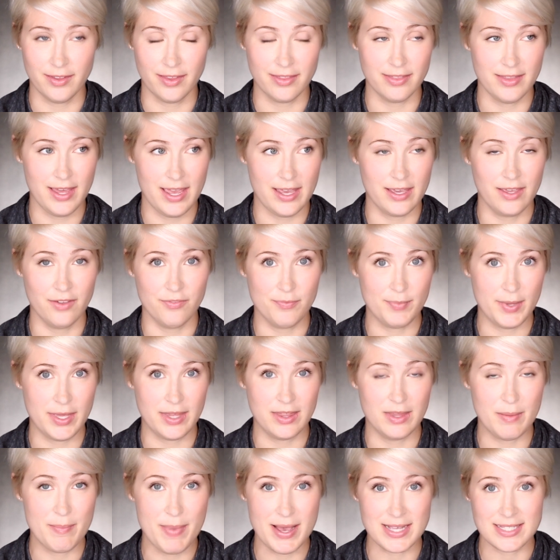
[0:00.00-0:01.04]
that they give me
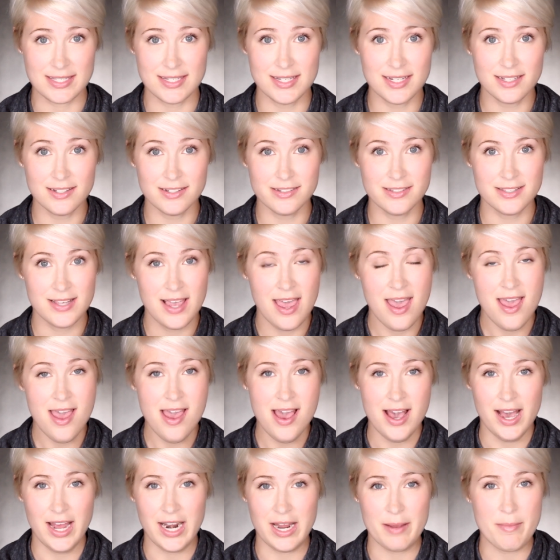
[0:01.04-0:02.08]
the best deals,
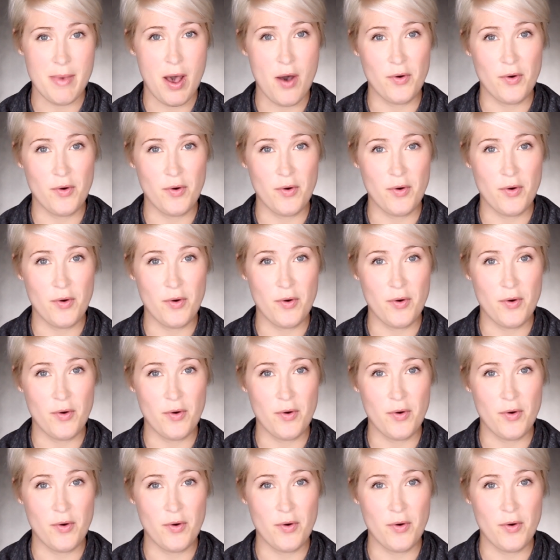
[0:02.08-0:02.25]
and I'm